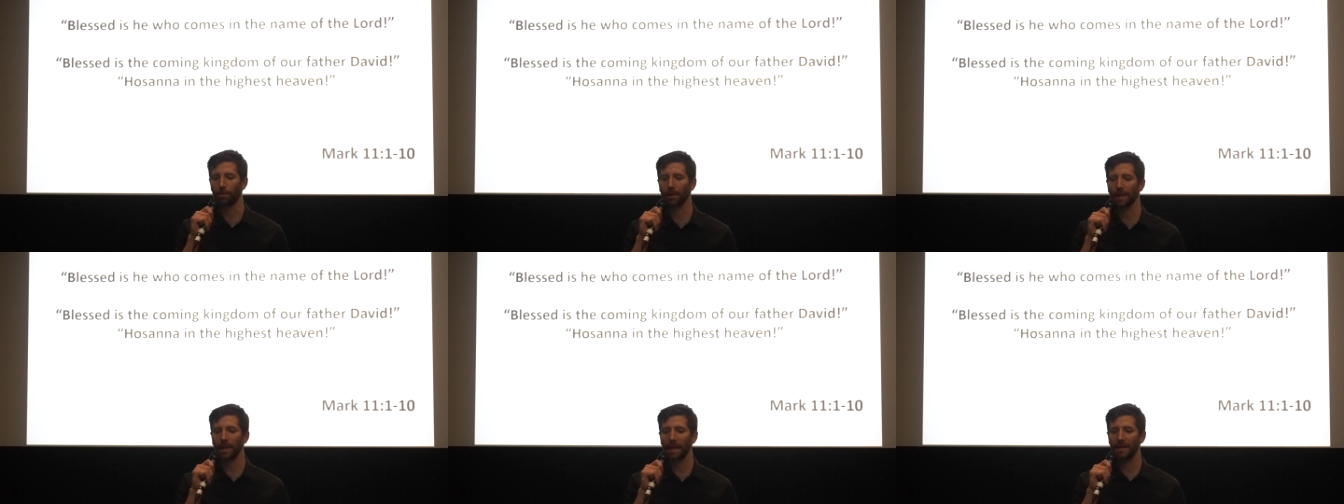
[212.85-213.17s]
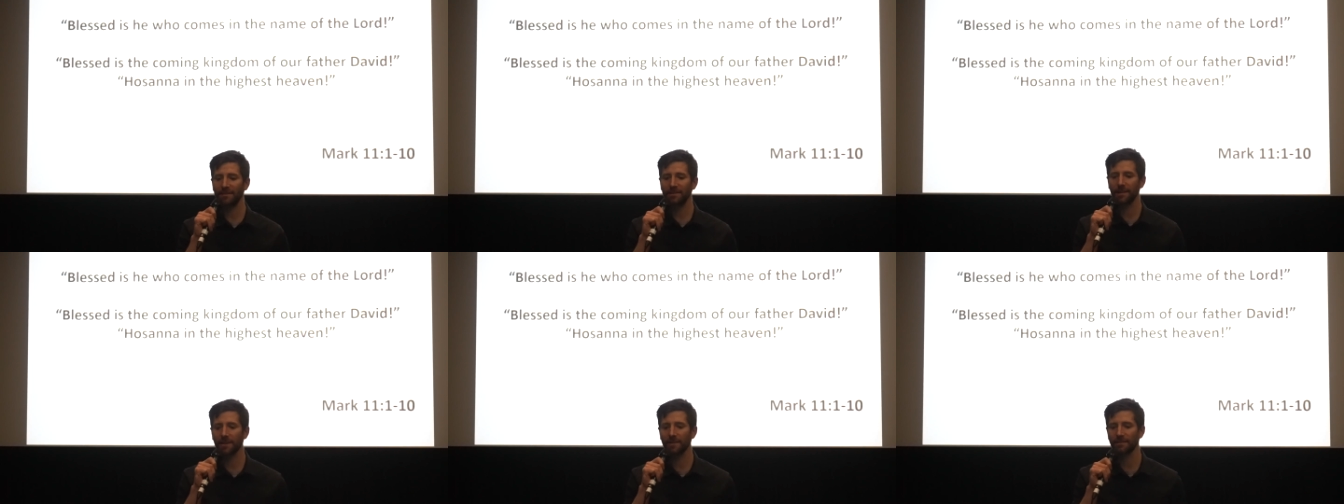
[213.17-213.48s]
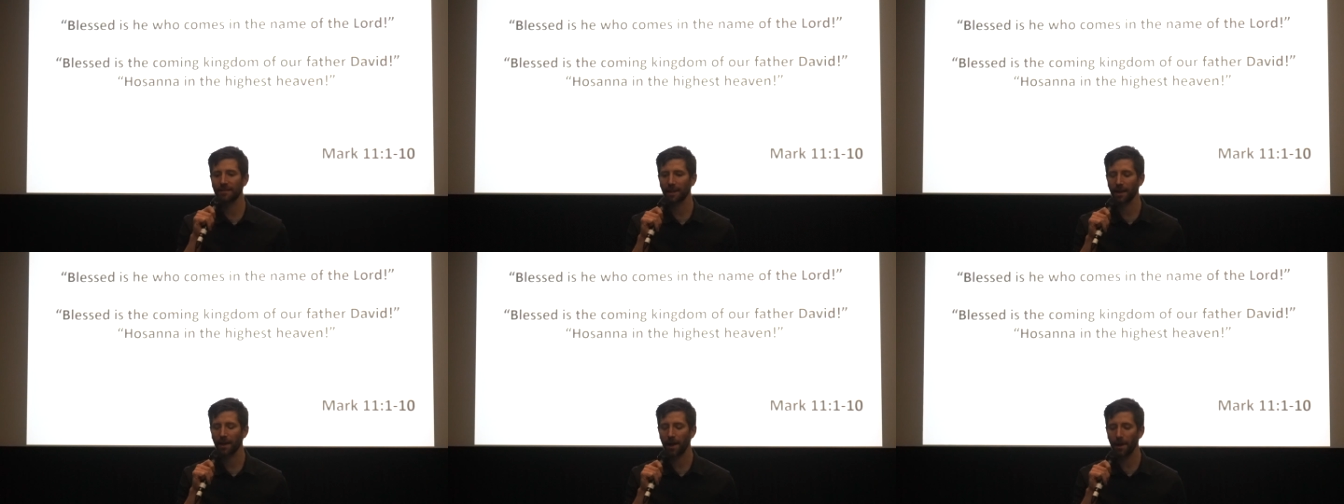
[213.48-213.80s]
Blessed is
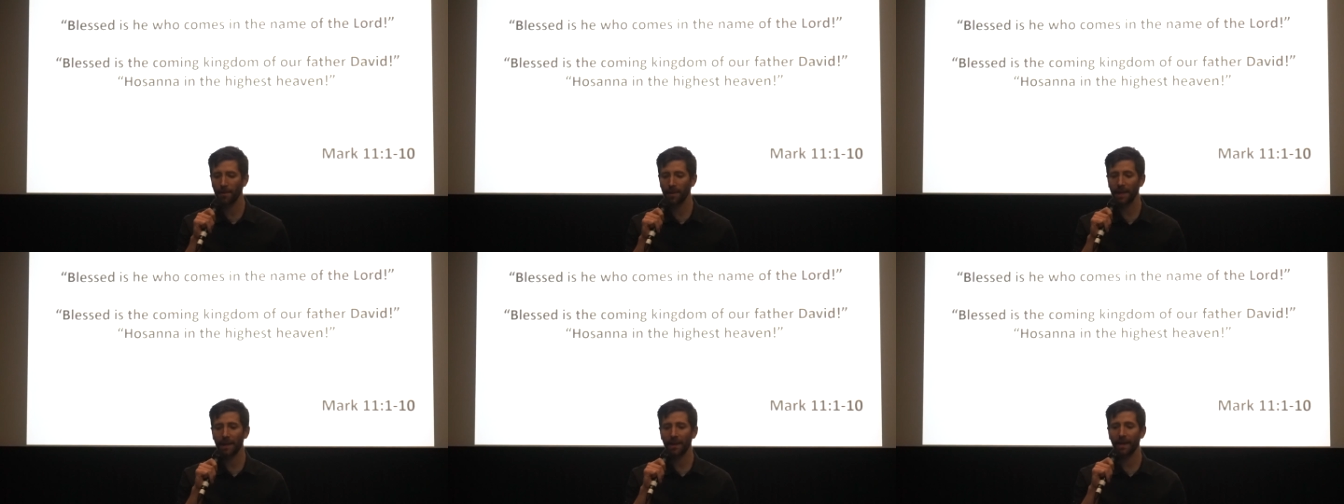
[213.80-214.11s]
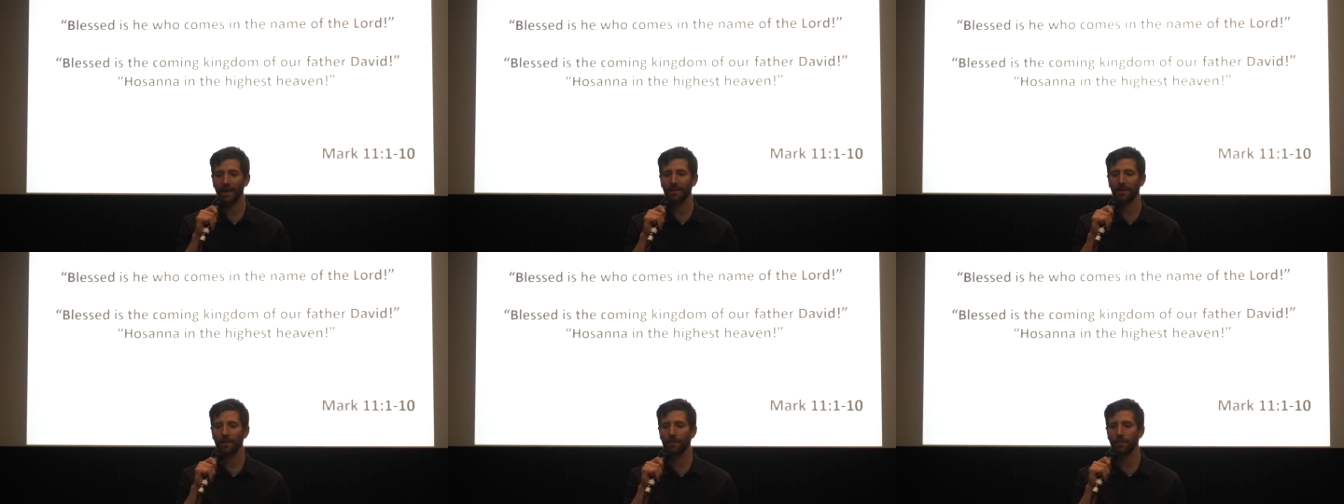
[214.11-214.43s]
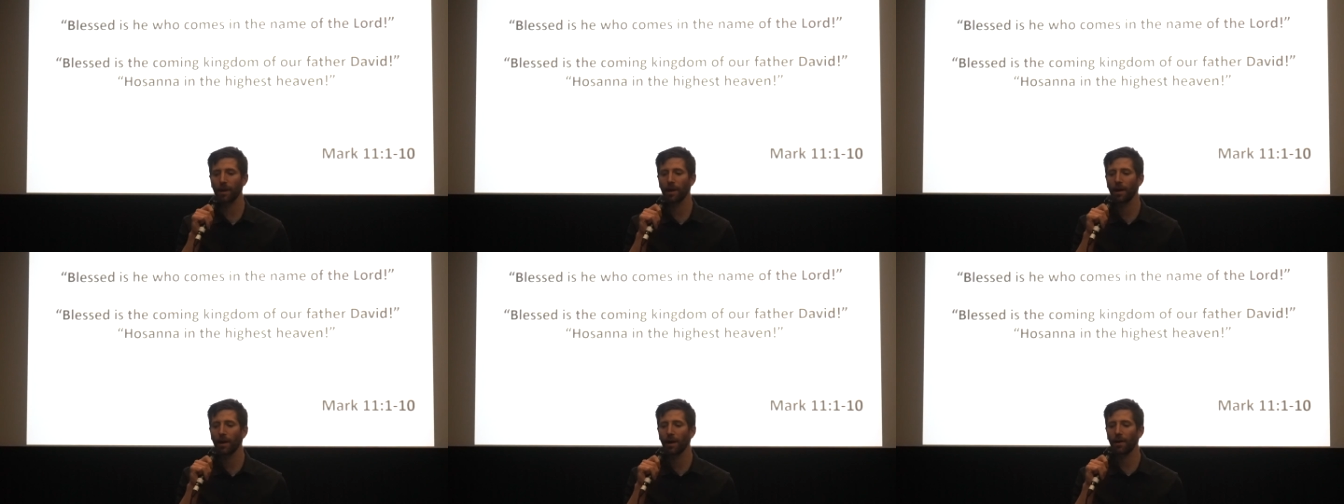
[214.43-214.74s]
the coming kingdom
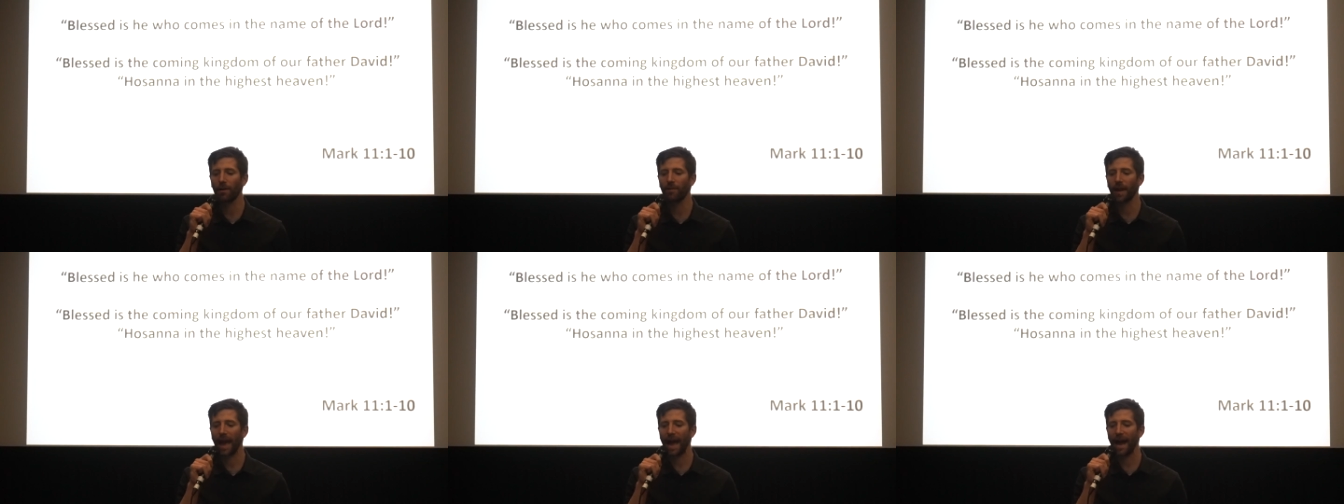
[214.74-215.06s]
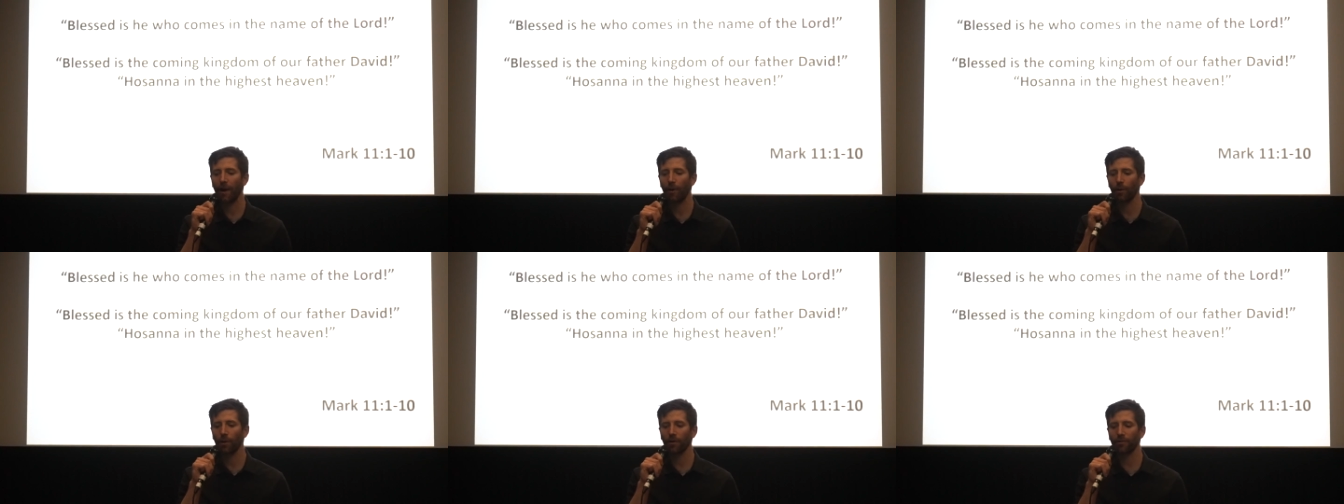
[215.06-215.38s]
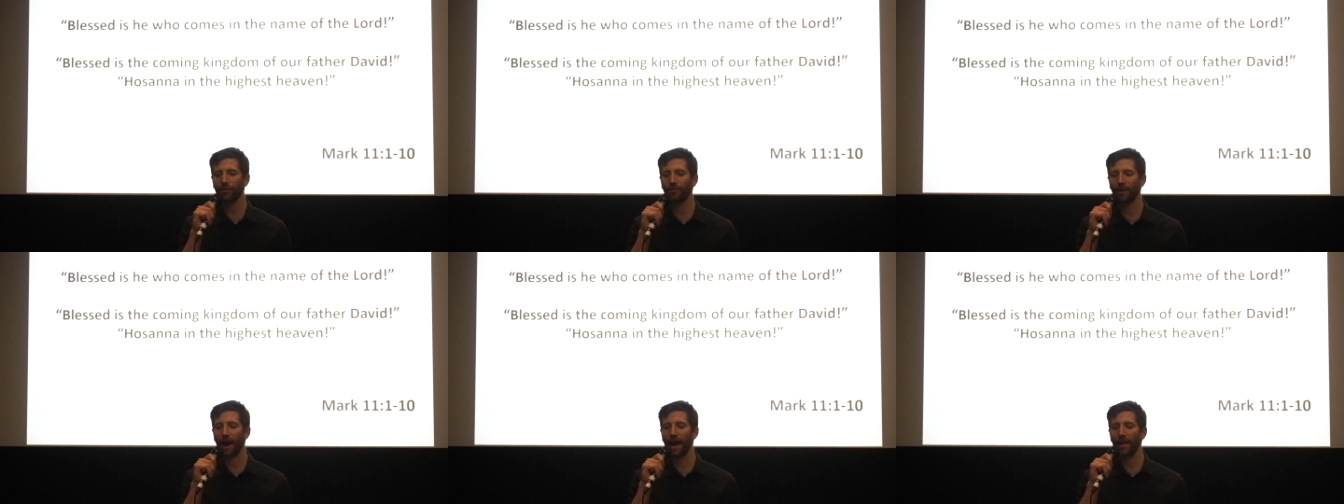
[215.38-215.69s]
of our
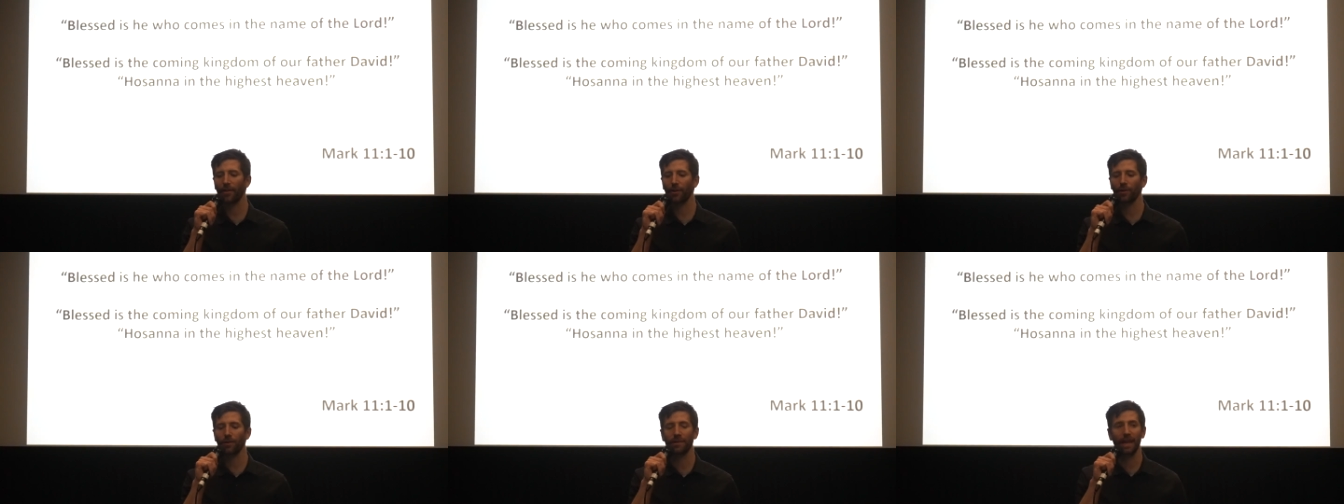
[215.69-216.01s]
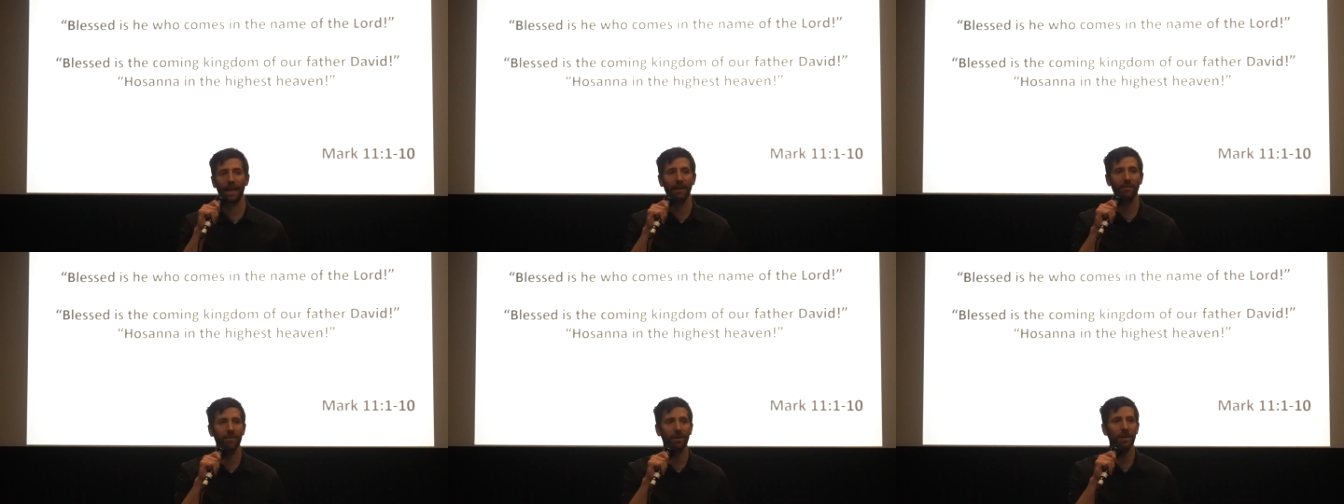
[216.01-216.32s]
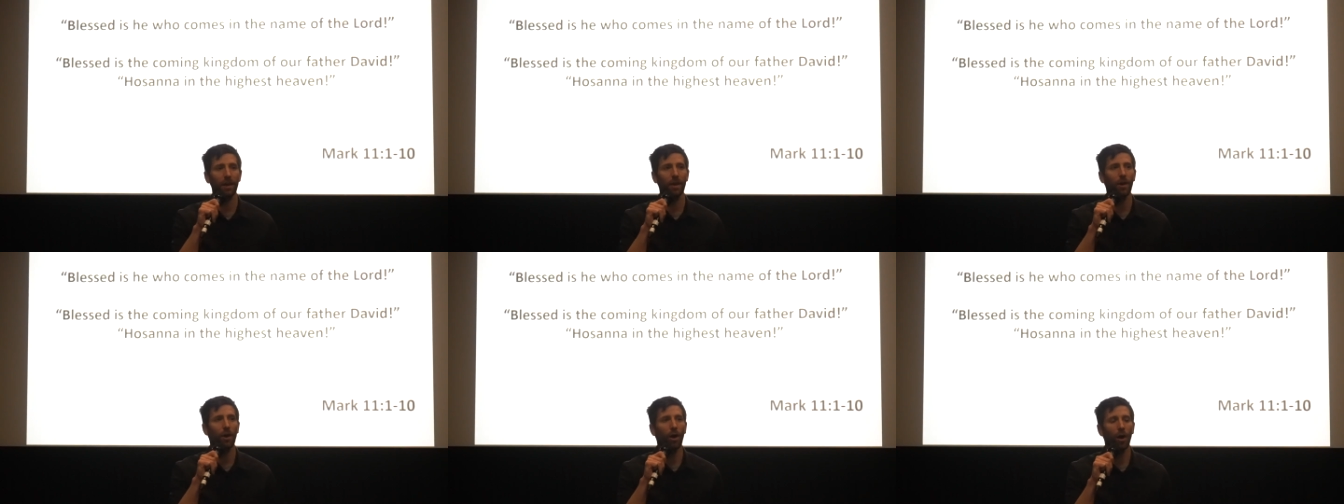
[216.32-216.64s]
father David.